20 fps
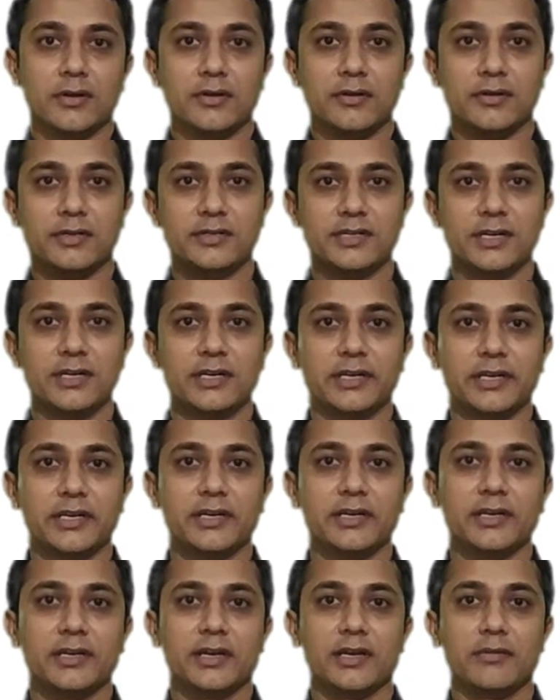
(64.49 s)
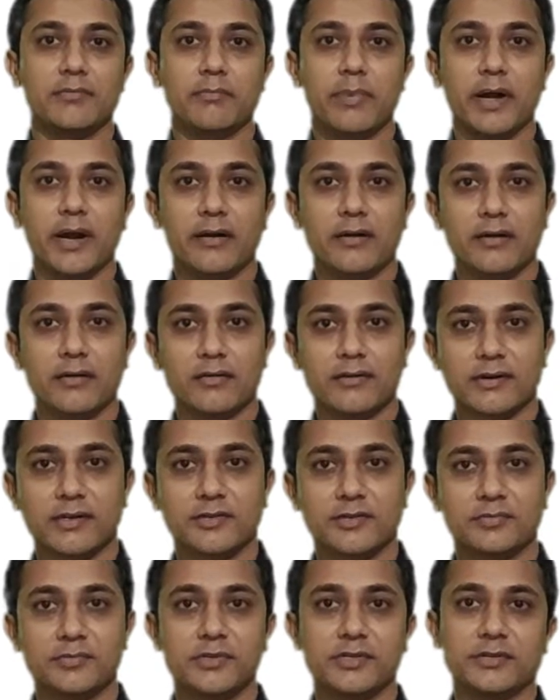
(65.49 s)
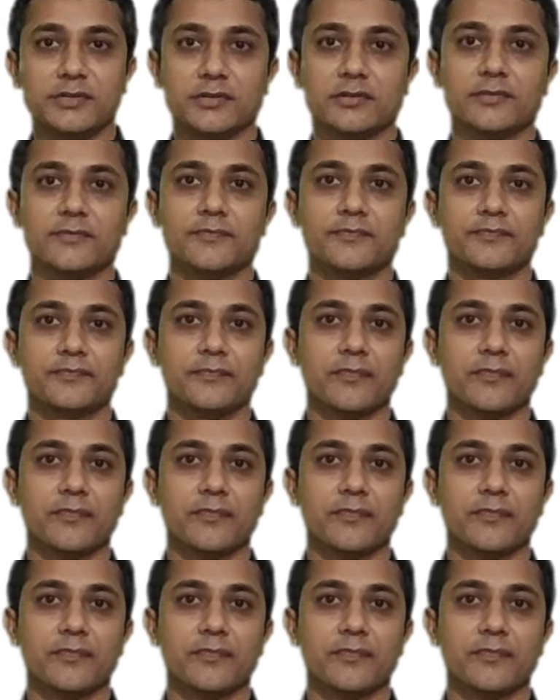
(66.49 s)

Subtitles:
resulting in better transmission.